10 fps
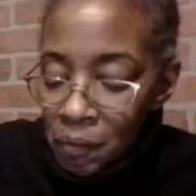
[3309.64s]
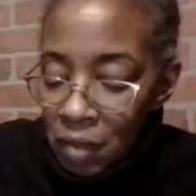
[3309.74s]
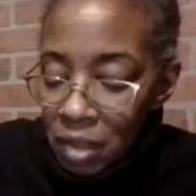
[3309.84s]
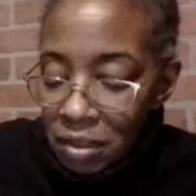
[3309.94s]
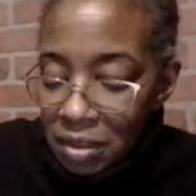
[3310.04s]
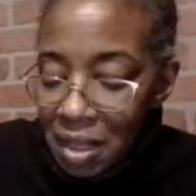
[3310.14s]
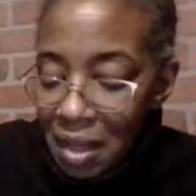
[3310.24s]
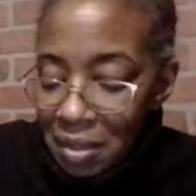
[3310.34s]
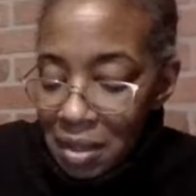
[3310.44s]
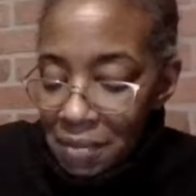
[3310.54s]
this
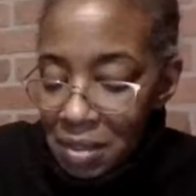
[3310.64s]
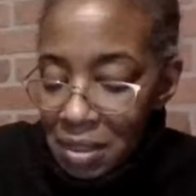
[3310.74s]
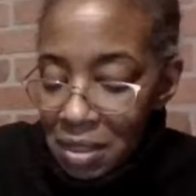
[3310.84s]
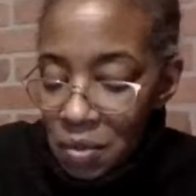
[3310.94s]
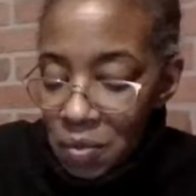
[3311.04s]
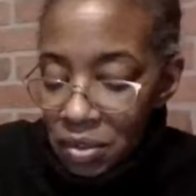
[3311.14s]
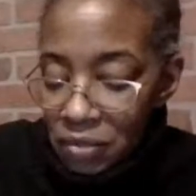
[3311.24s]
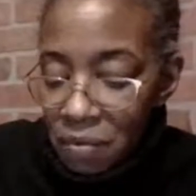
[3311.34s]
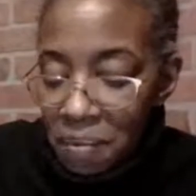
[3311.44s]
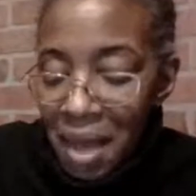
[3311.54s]
guy came in and he
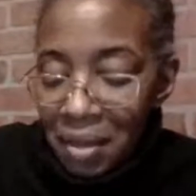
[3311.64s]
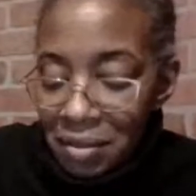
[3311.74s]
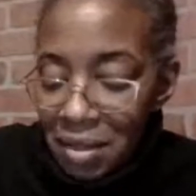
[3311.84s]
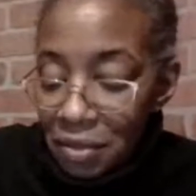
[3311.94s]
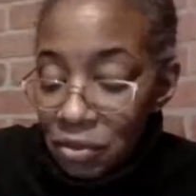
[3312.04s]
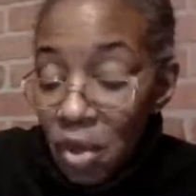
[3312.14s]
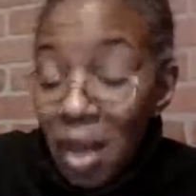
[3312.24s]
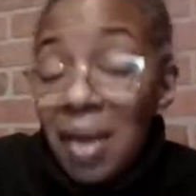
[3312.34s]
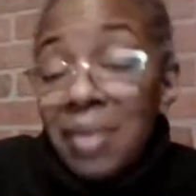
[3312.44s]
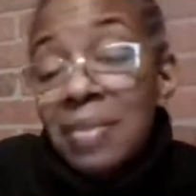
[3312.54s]
was from Pakistan. So I
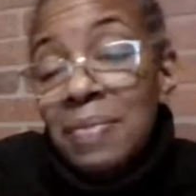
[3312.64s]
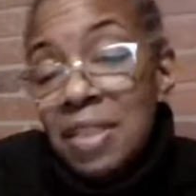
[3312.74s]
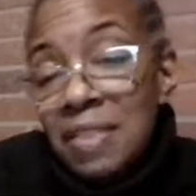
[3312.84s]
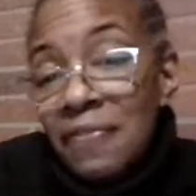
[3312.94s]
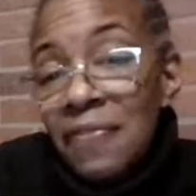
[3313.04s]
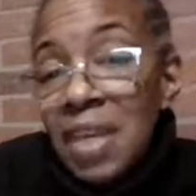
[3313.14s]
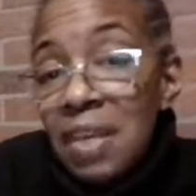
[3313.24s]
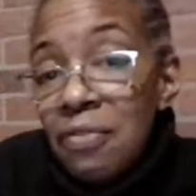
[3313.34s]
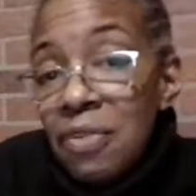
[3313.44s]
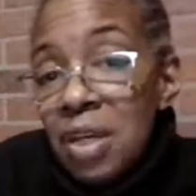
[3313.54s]
asked him his
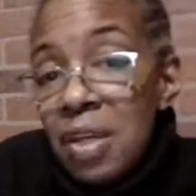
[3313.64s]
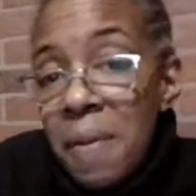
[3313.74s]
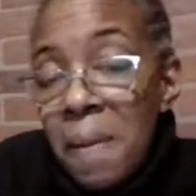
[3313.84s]
favorite